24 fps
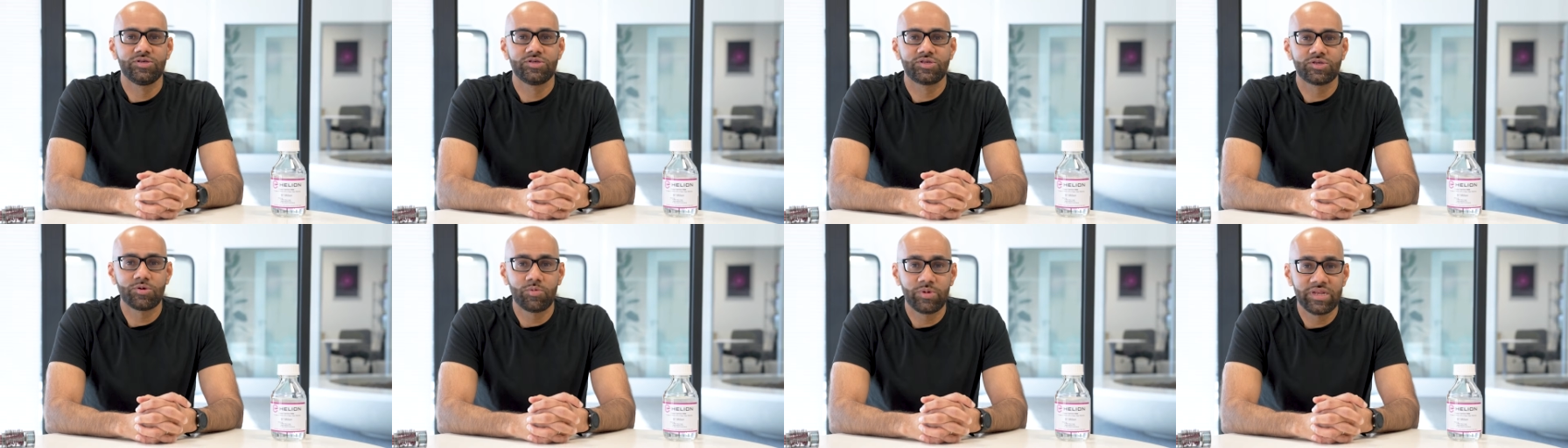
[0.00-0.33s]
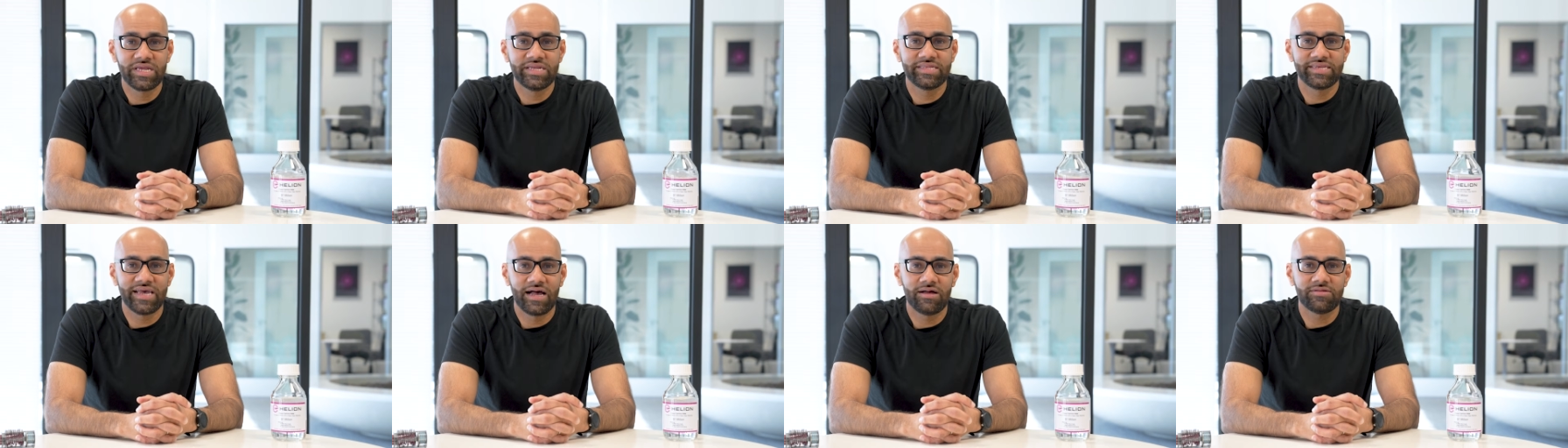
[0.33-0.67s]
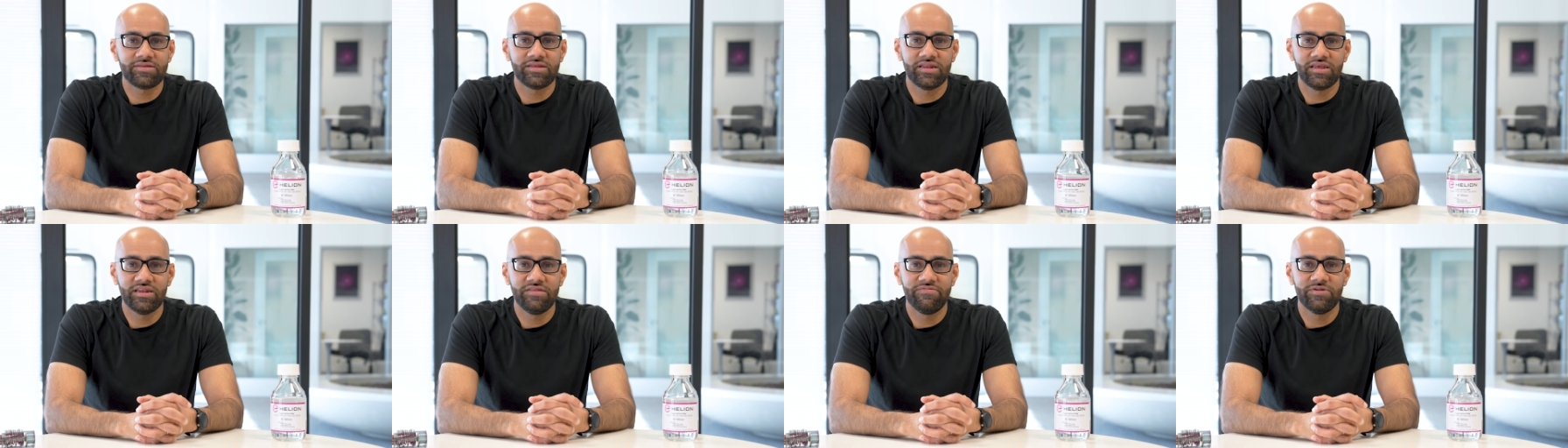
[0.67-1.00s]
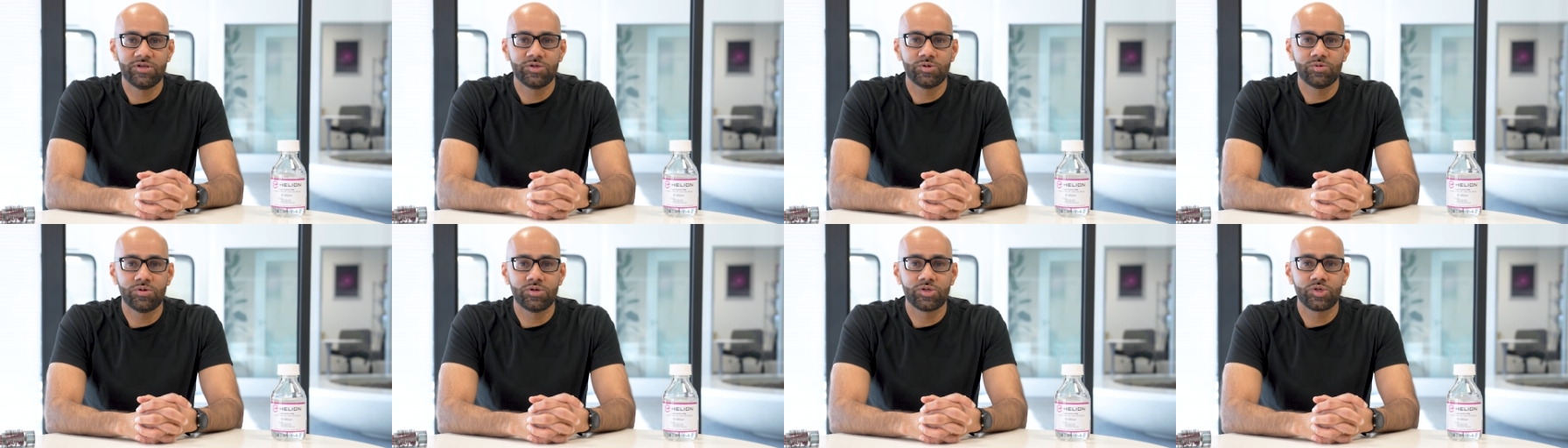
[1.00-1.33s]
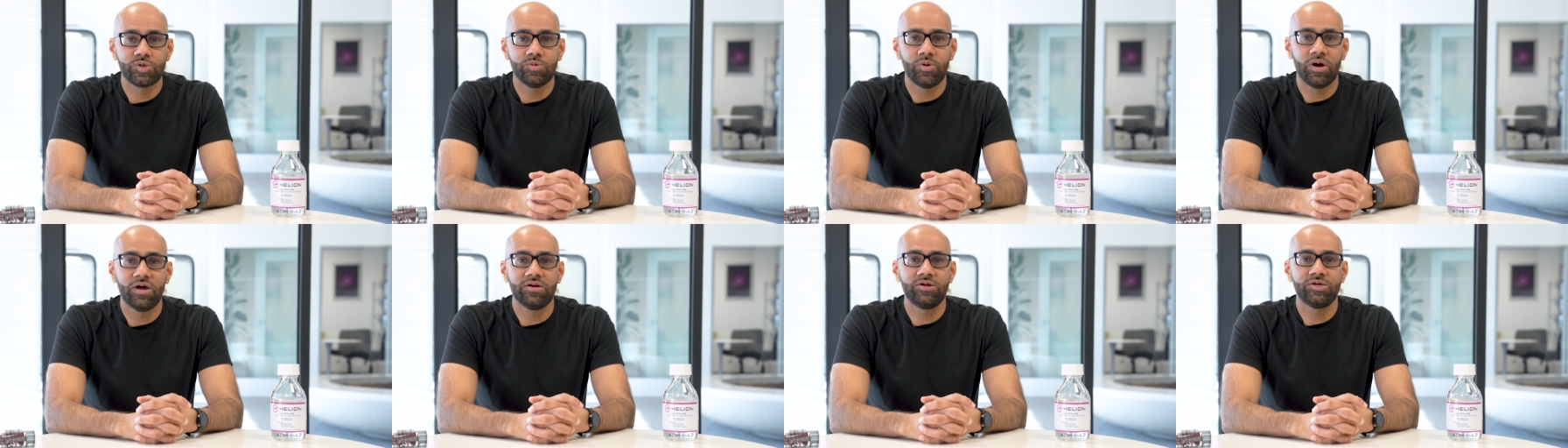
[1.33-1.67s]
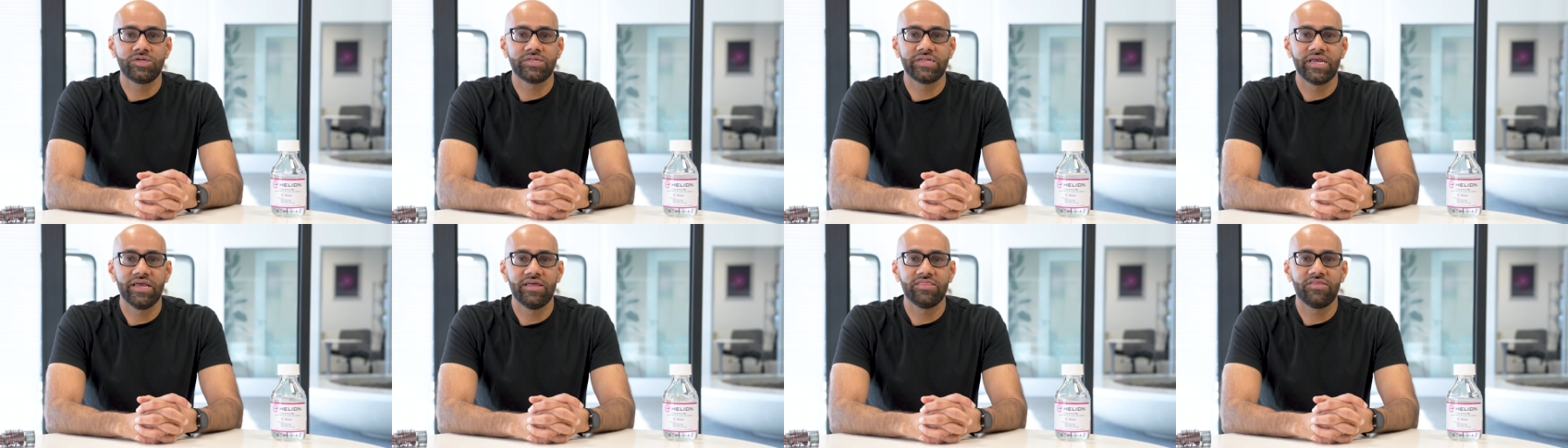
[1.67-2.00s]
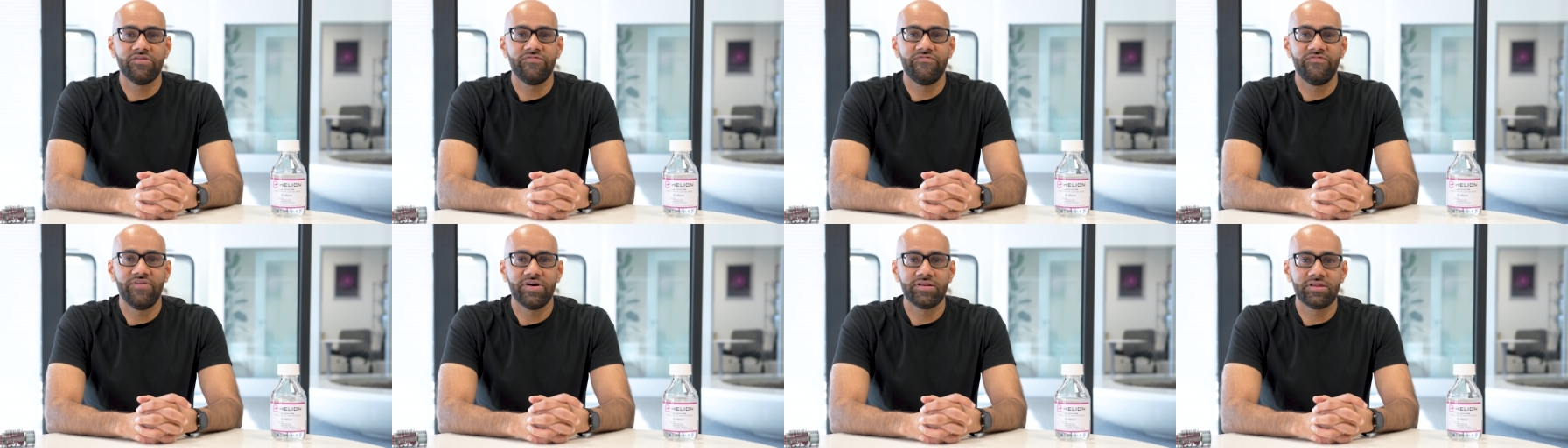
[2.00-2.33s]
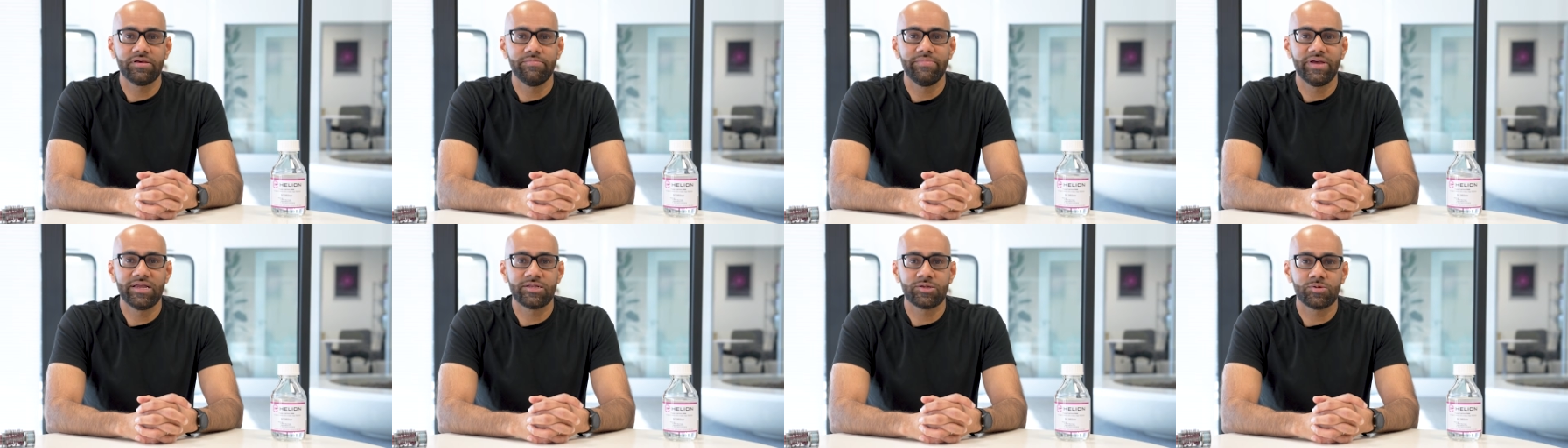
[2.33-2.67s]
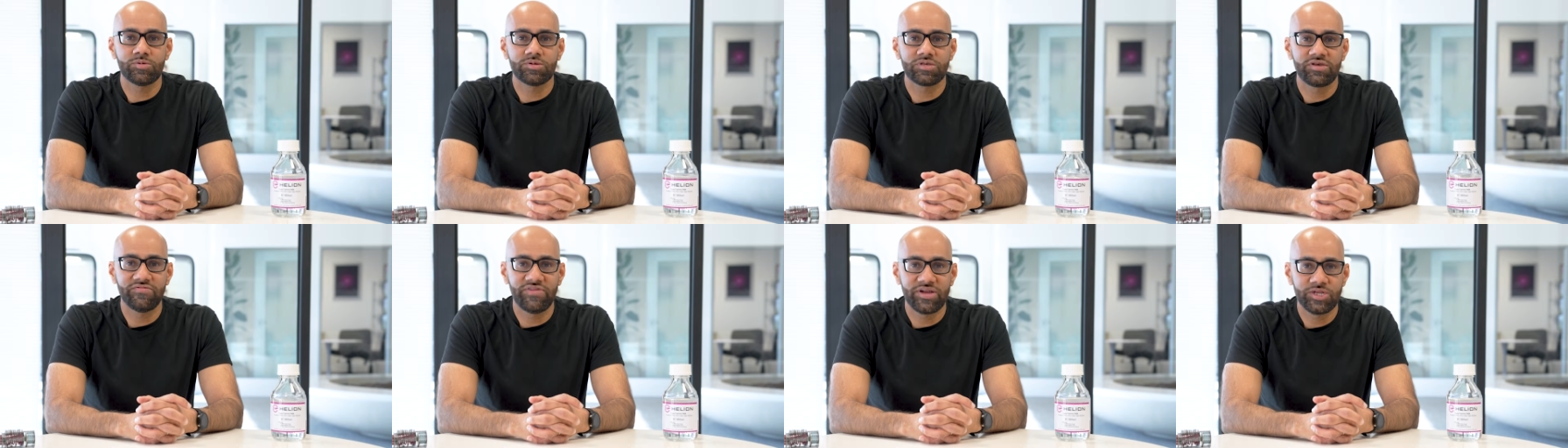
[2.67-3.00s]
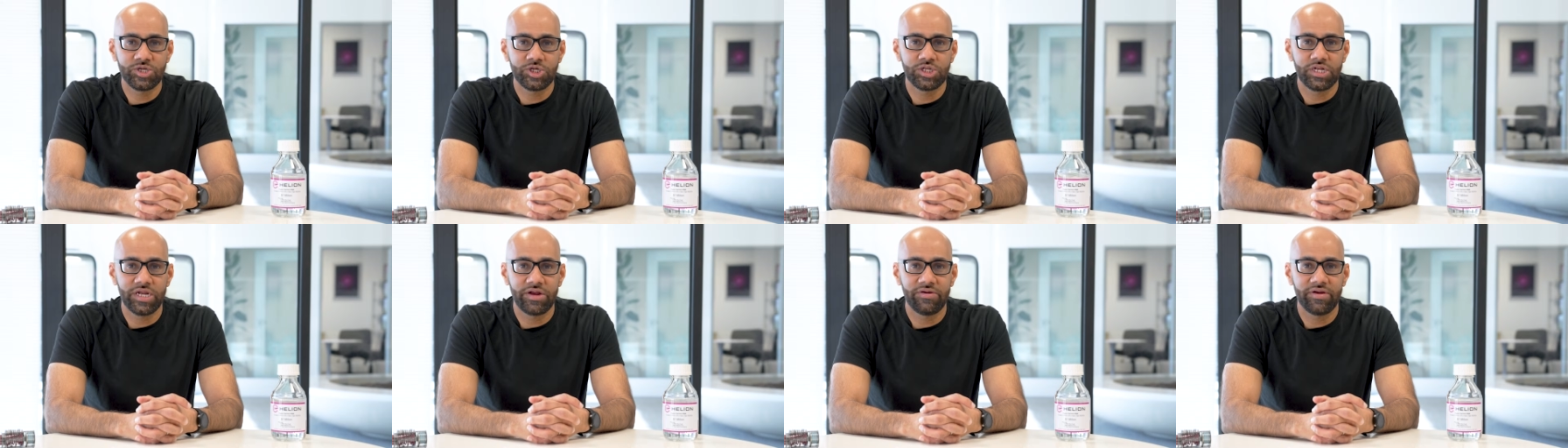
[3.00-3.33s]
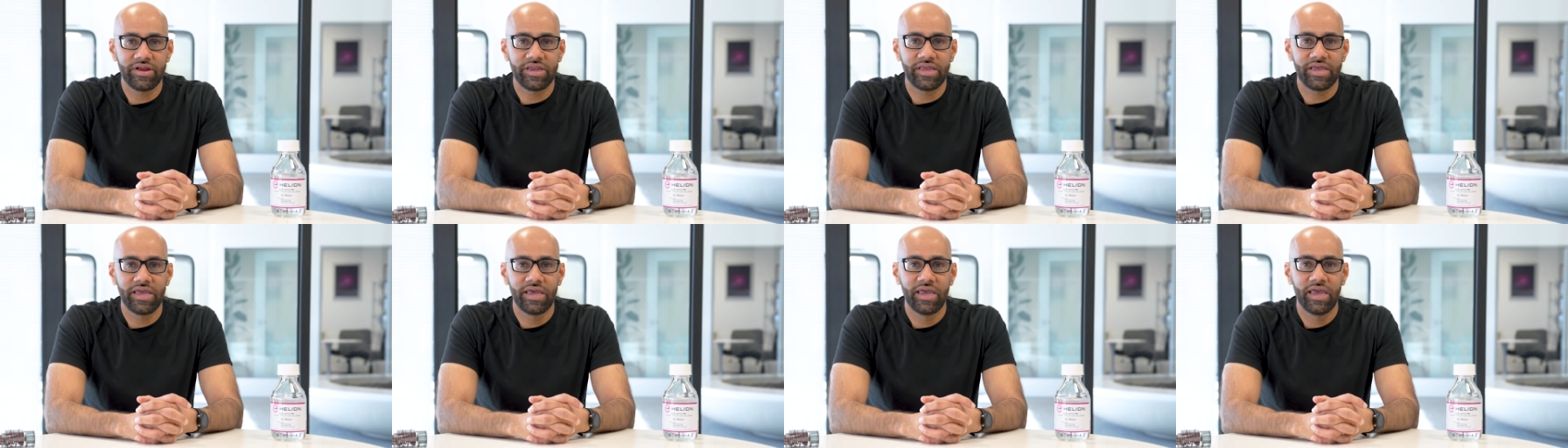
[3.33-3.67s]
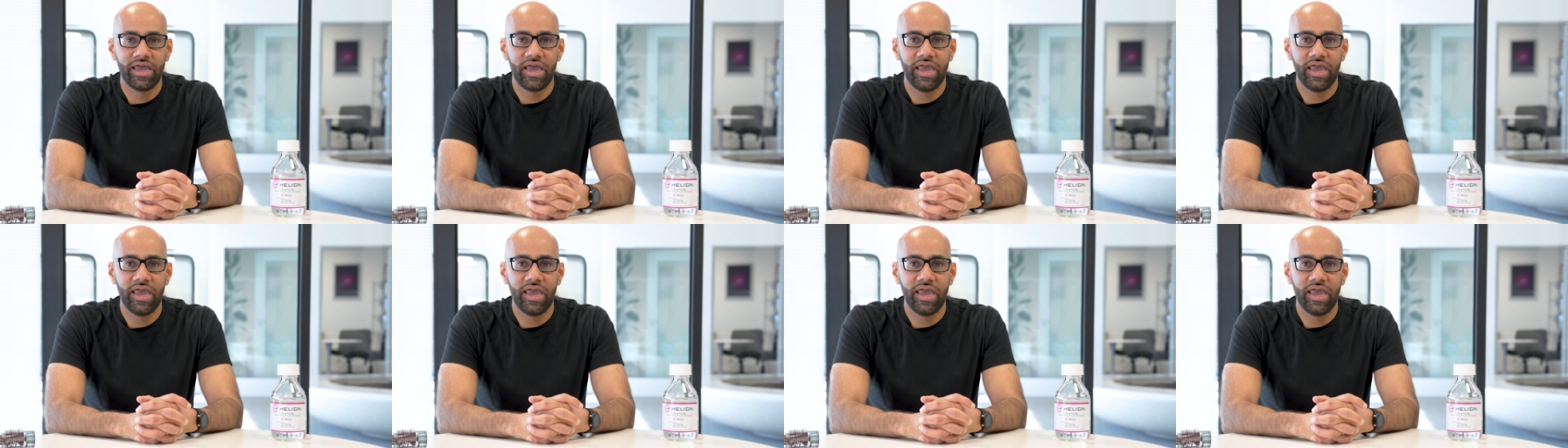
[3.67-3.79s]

So we need talented individuals who understand the fundamentals of engineering